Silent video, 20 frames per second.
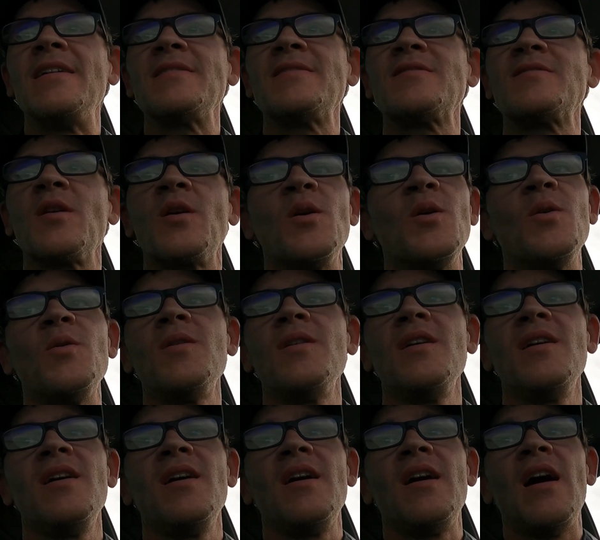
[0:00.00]
So
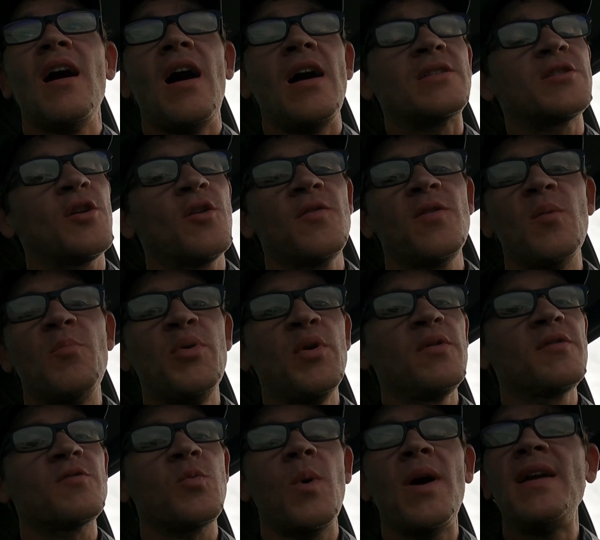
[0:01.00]
I turned the
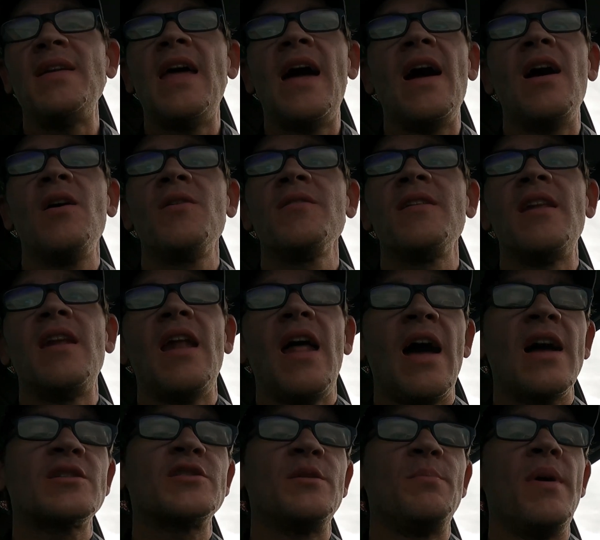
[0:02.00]
boost way down and it
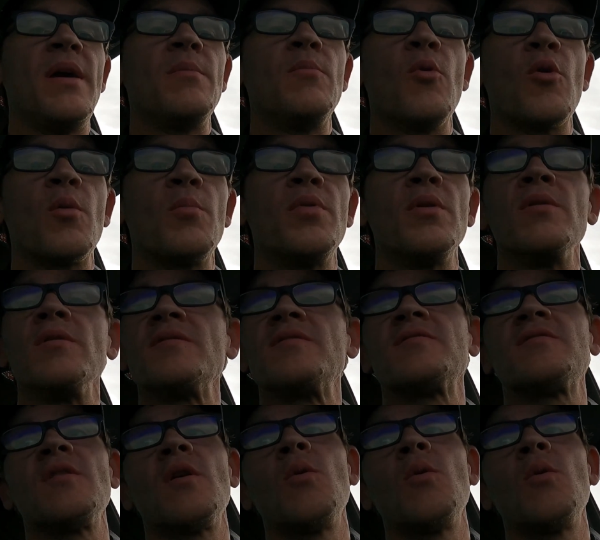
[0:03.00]
actually made more boost.